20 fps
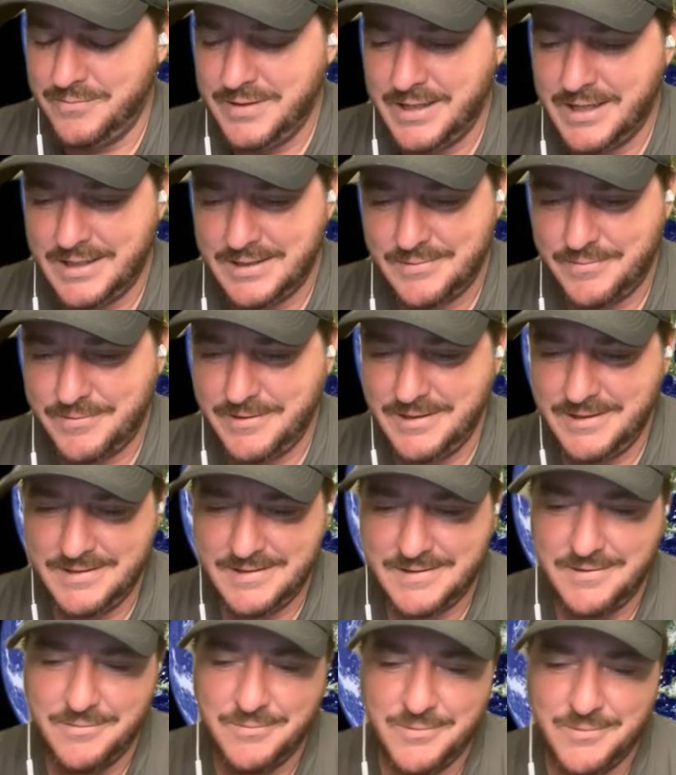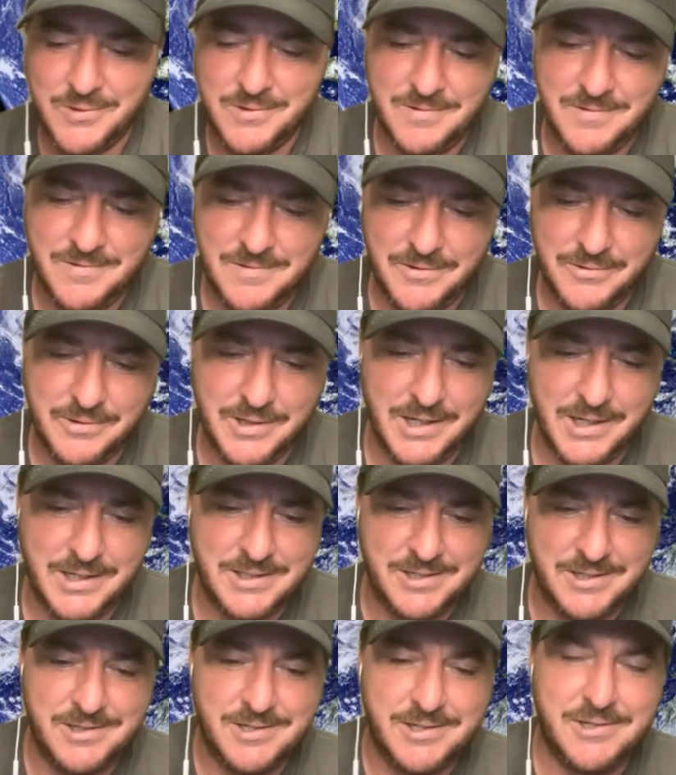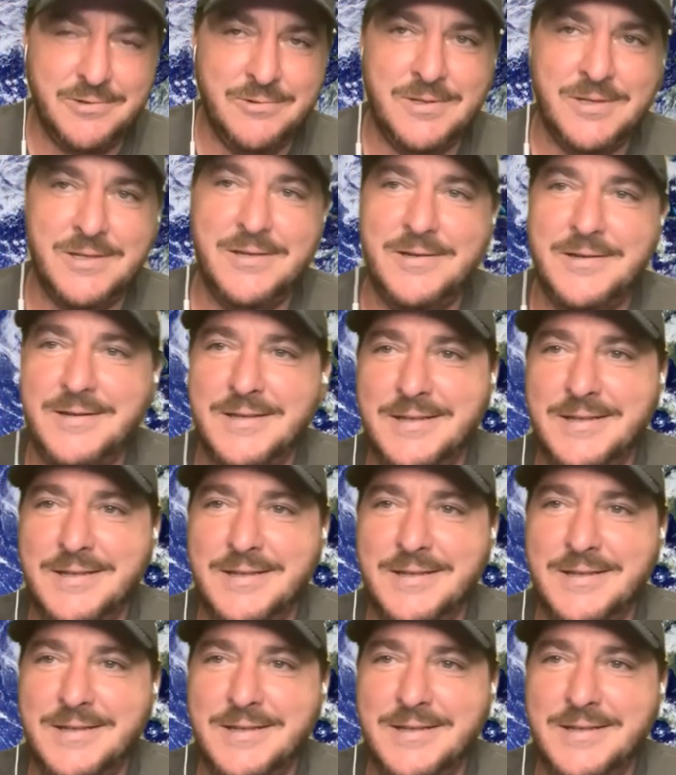Yes, please. No more location shoots.